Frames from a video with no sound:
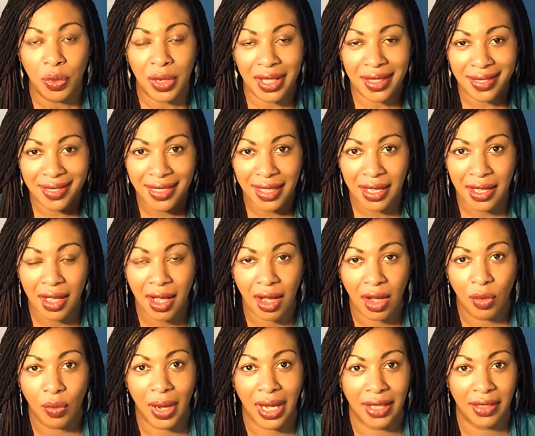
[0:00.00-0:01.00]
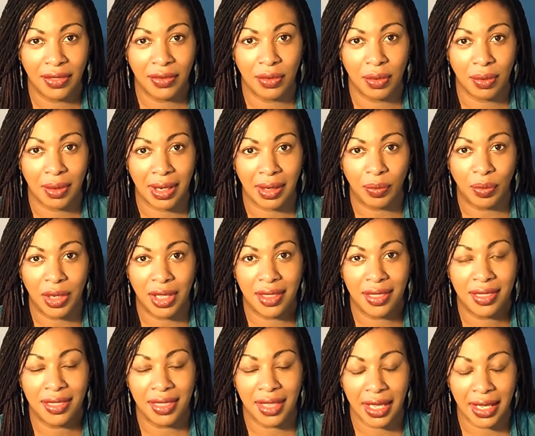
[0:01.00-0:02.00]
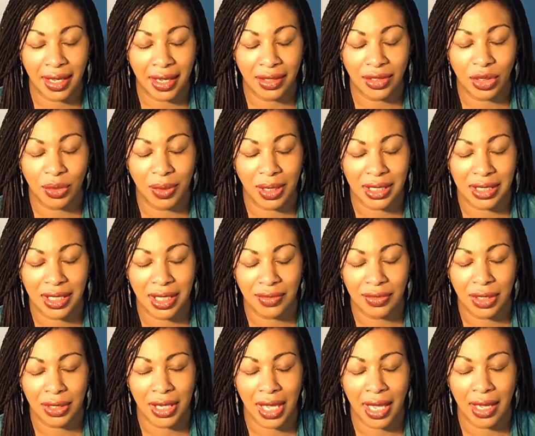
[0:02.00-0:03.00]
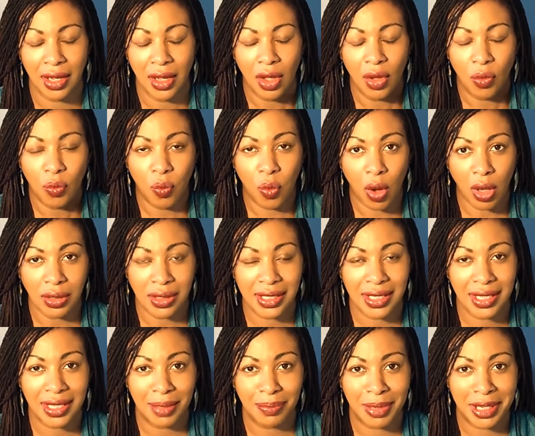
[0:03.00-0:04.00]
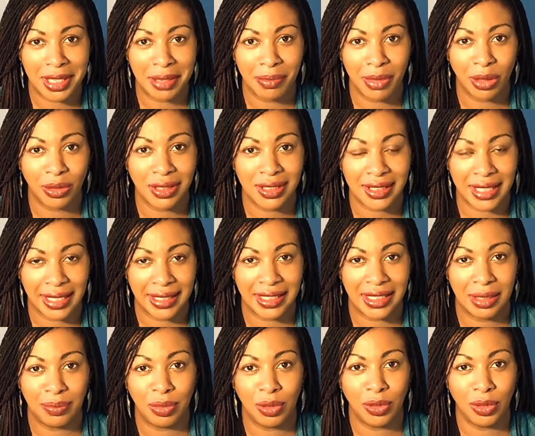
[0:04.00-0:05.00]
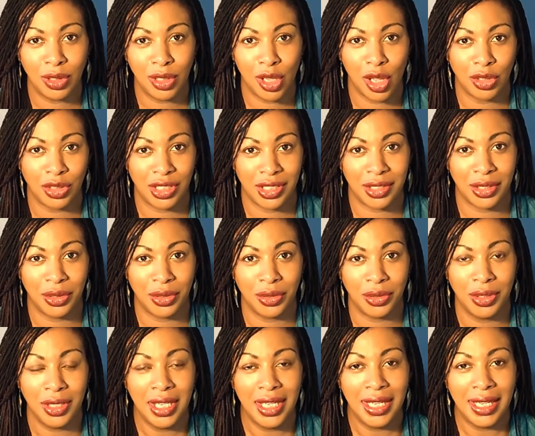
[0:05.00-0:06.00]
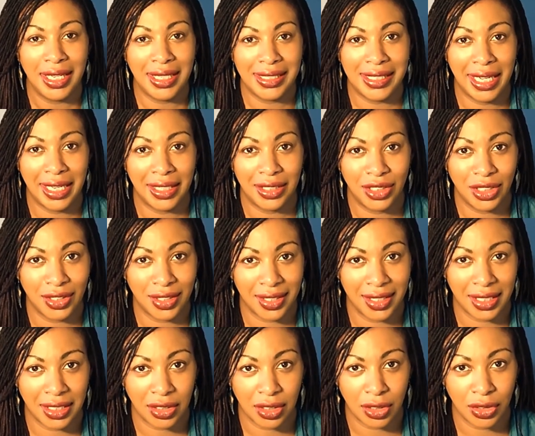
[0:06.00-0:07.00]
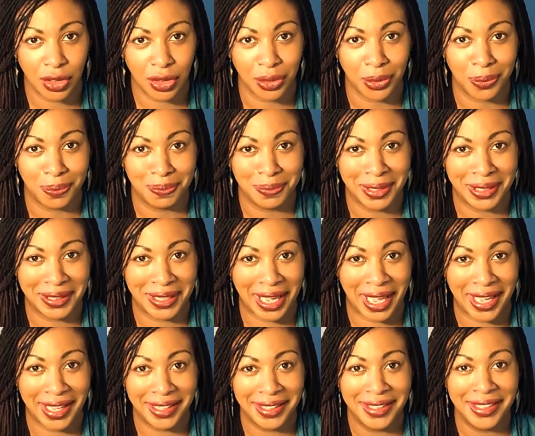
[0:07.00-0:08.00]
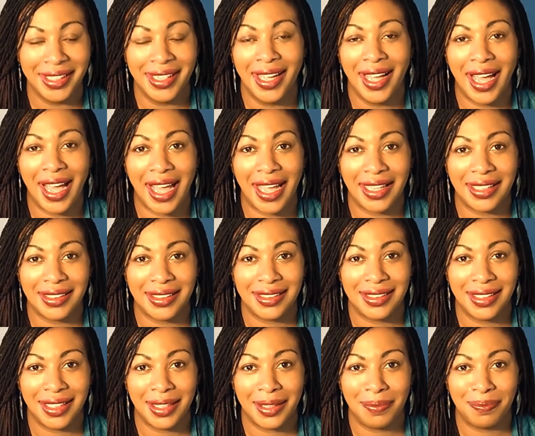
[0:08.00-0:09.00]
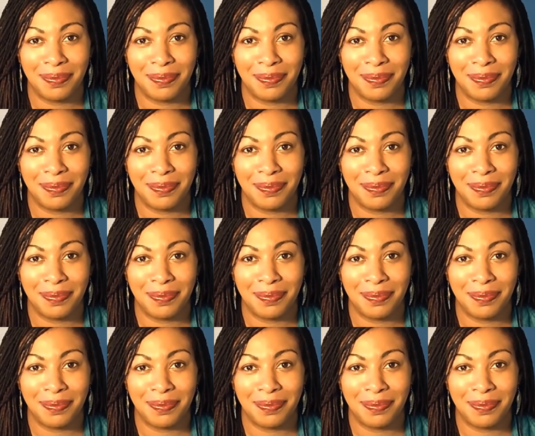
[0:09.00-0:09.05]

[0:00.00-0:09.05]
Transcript: we think our way through it. We think to ourselves, okay, what's going to be the most sensible, logical, intelligent thing to do? Okay. And